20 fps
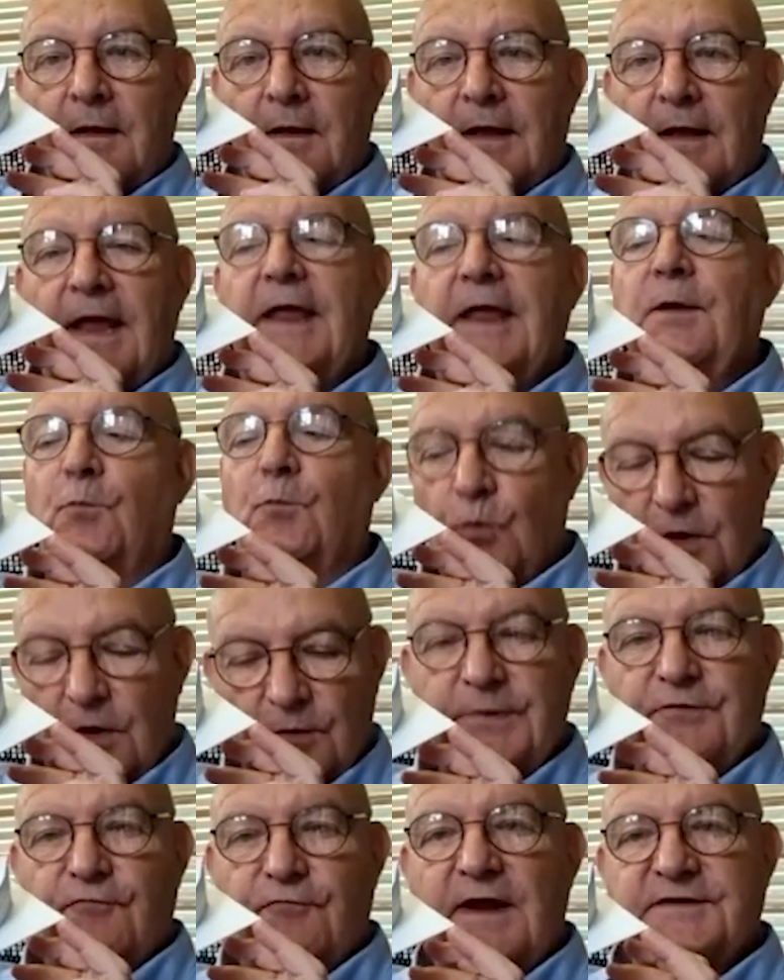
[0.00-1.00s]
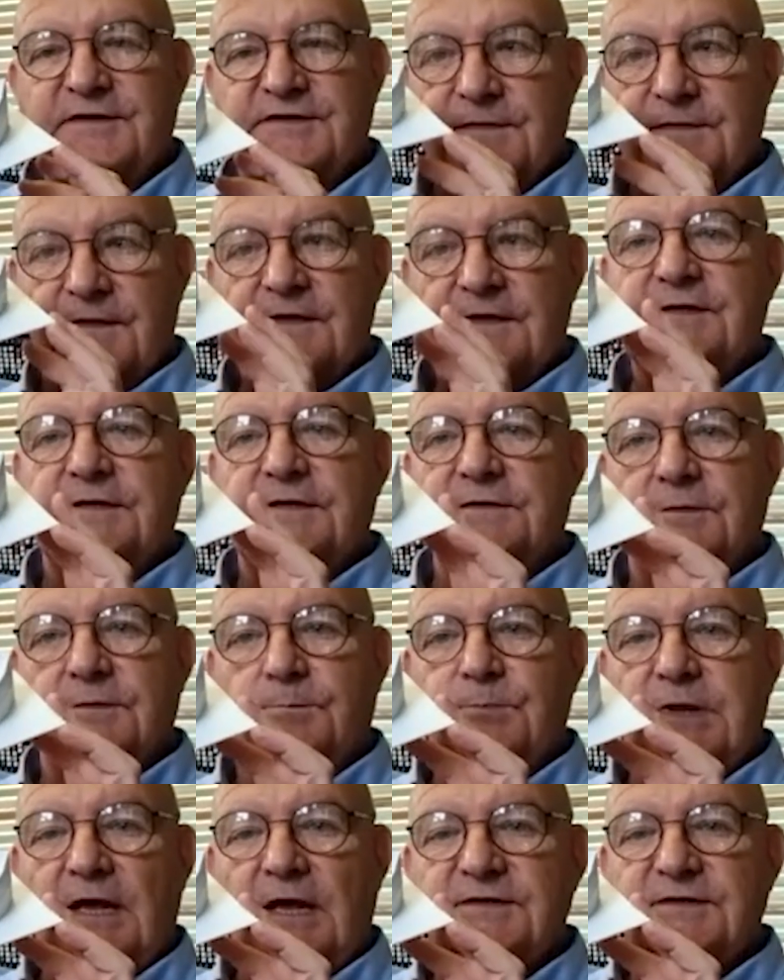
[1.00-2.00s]
It will be resin. This is the
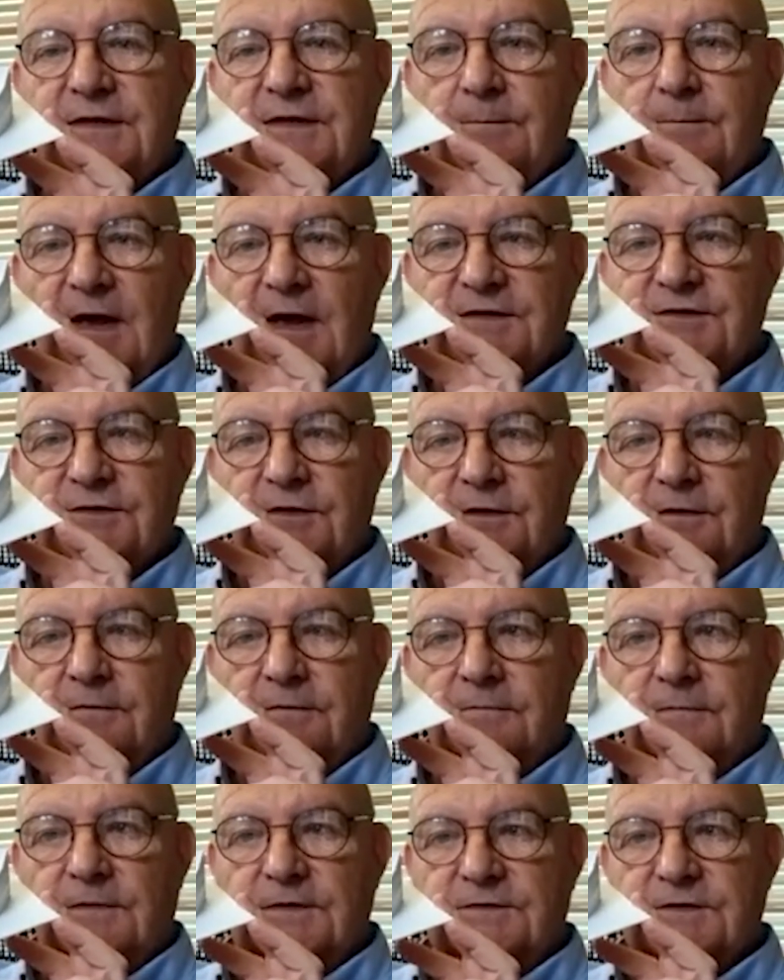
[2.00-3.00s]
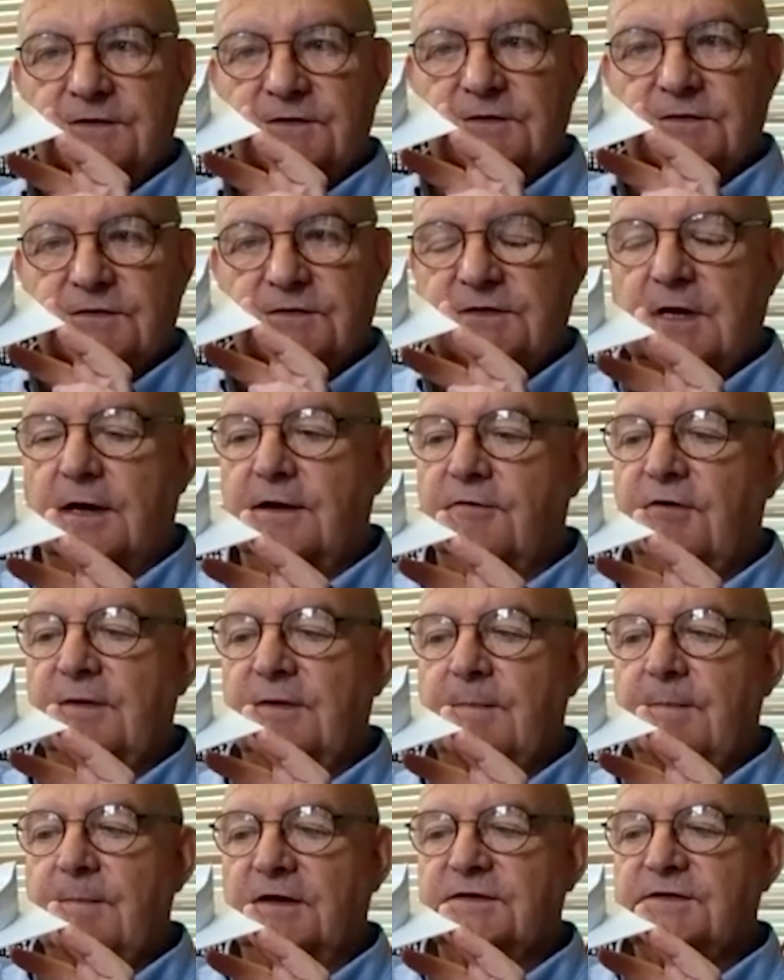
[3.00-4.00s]
plastic master. This is the styrene
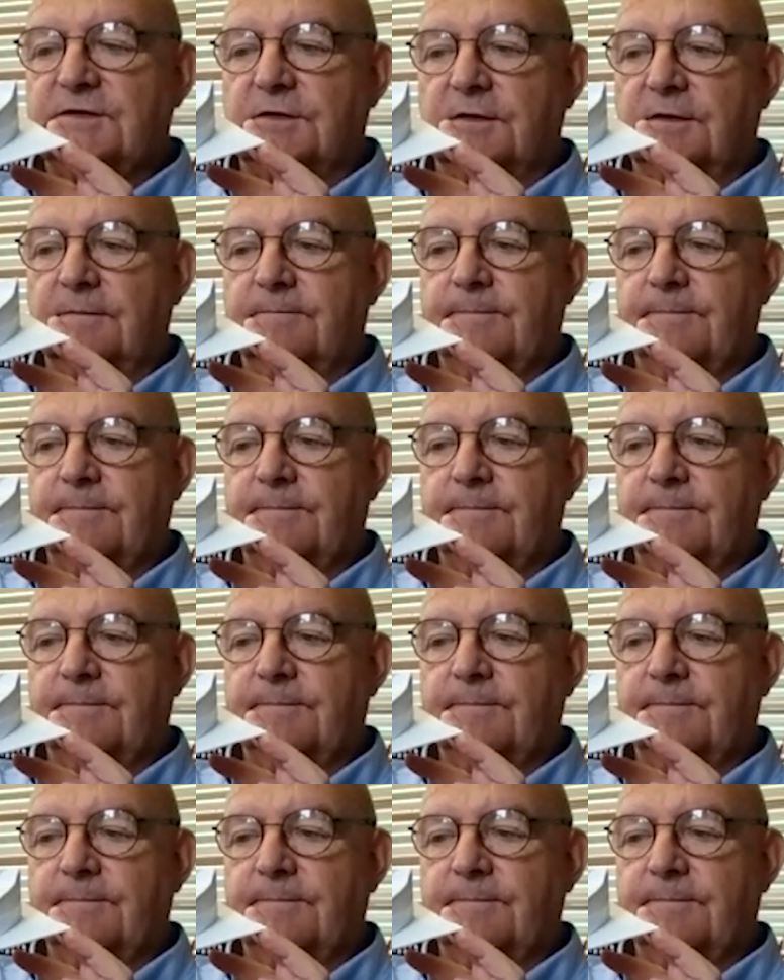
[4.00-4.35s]
master.